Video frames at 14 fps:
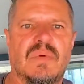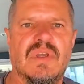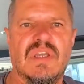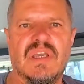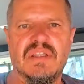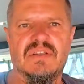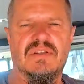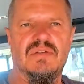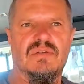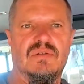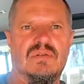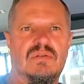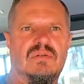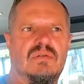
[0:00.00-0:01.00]
we get
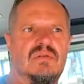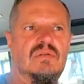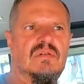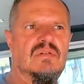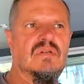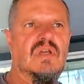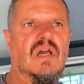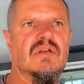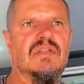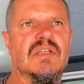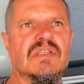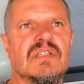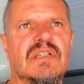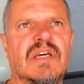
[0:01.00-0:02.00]
to our
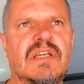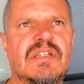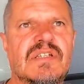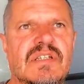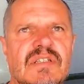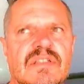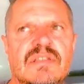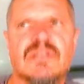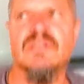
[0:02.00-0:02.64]
destination.